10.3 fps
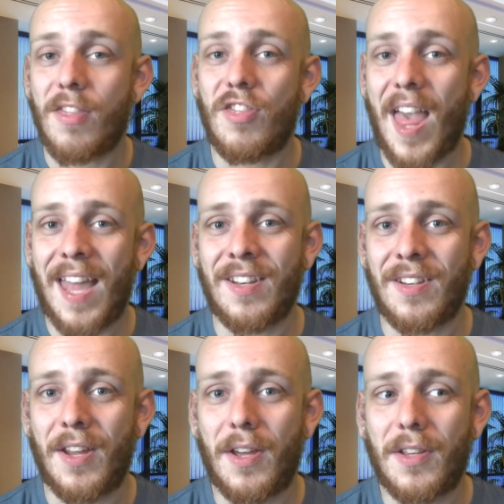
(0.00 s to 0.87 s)

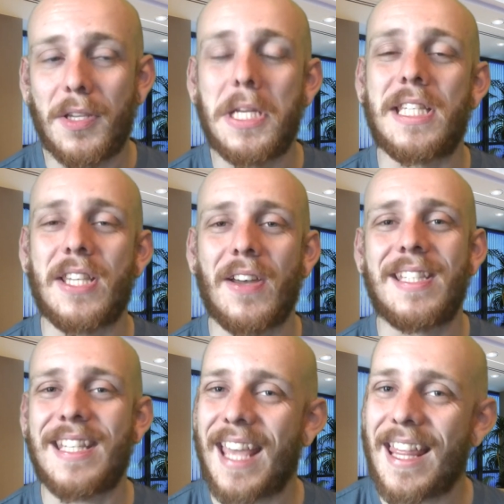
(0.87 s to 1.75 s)
Then you
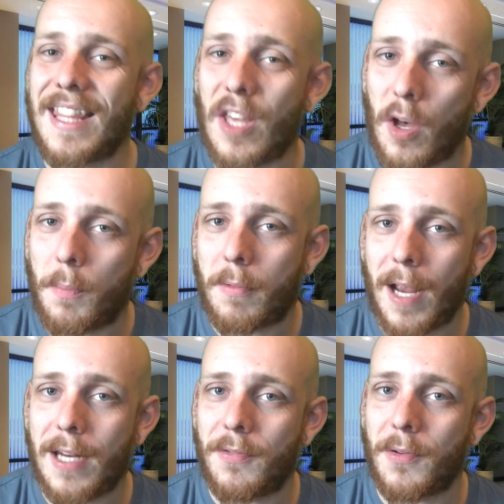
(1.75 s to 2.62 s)
decide to get the
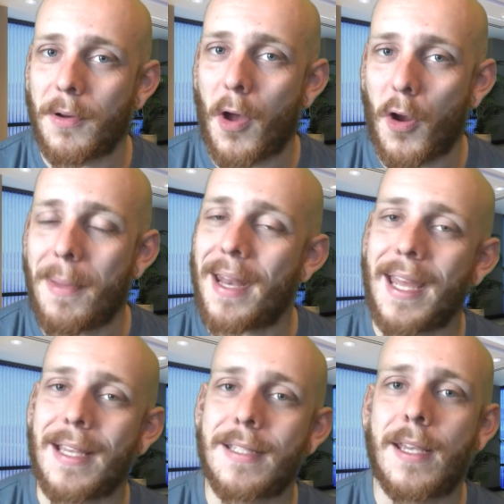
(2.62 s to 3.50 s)
upgrade for your home
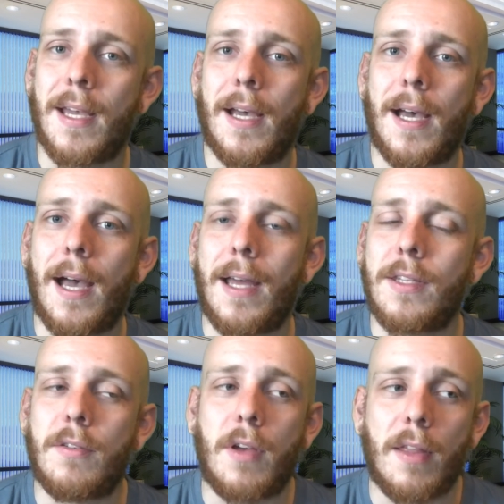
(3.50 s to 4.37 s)
NX,
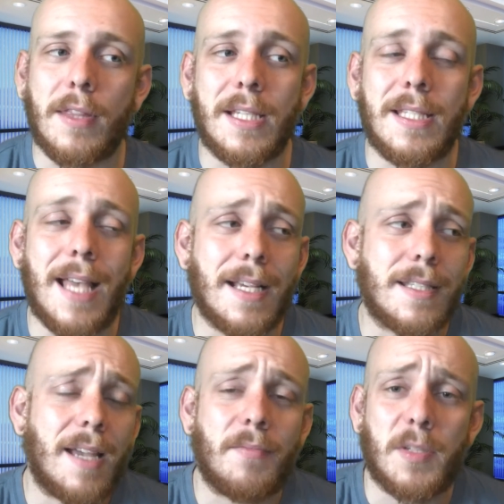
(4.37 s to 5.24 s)
and you got the exact
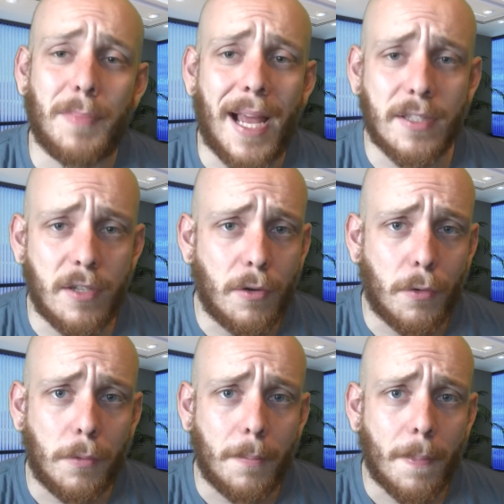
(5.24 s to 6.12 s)
same
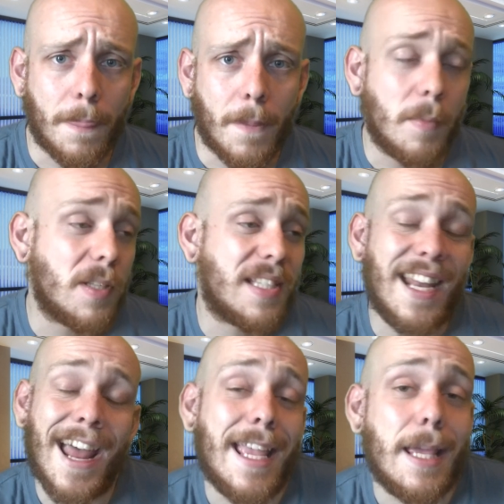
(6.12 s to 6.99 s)
Splatoon, but
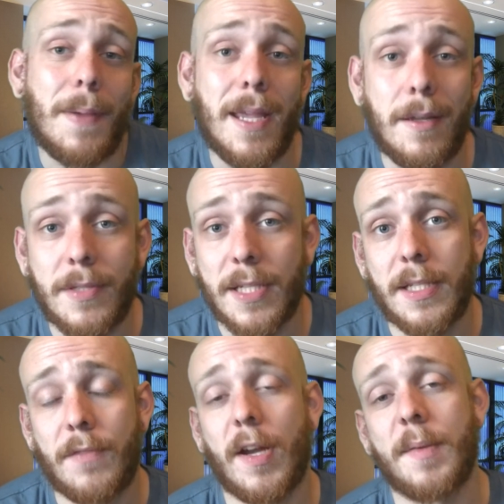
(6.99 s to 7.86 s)
1080p
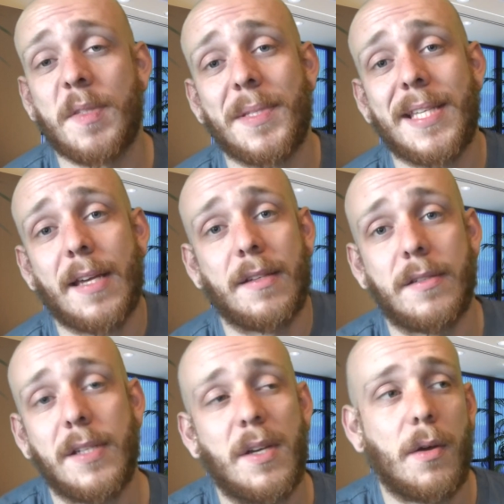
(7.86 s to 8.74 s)
60 frames per second,
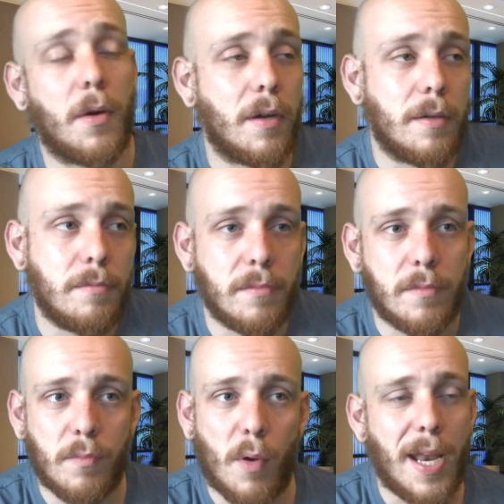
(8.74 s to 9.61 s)
or
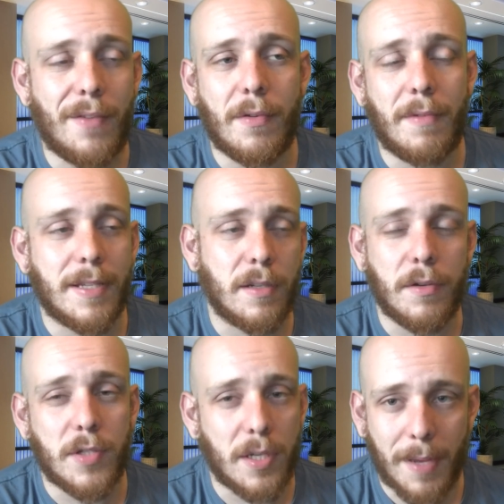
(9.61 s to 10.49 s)
whatever
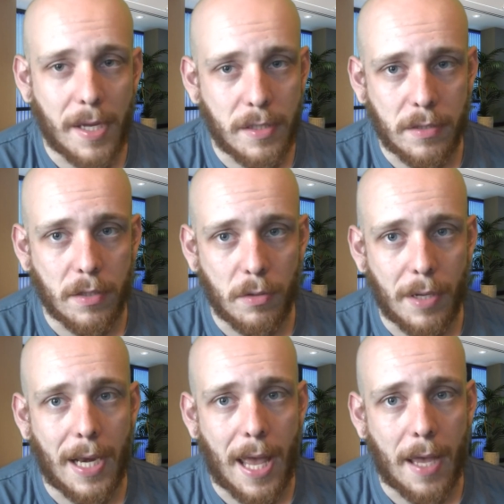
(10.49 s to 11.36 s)
resolution it manages to do
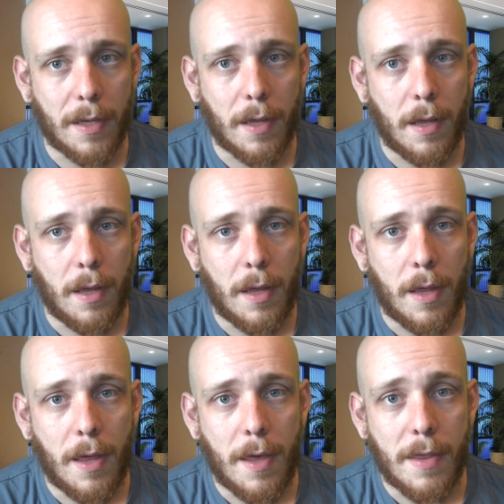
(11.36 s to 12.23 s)
it at.
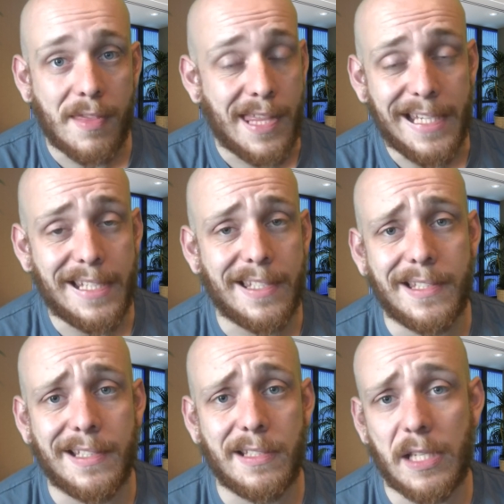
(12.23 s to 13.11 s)
This
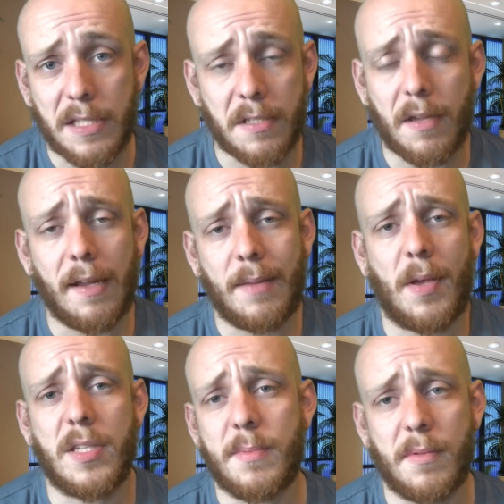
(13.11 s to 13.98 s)
is entirely
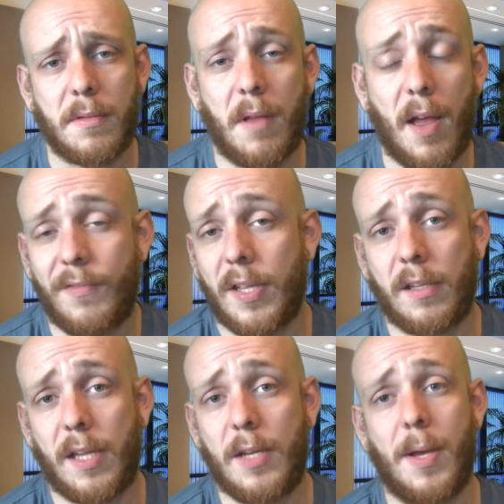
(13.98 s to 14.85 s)
possible, I
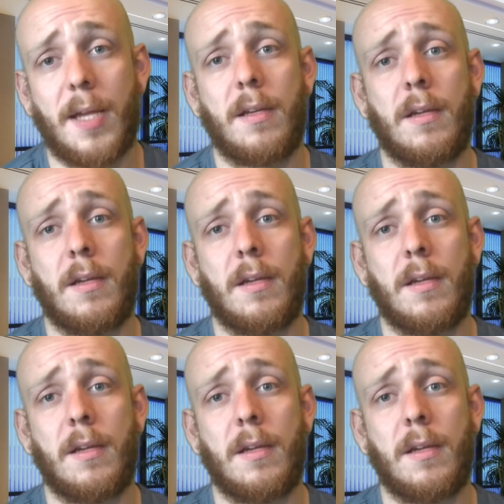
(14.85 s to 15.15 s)
think, anyway.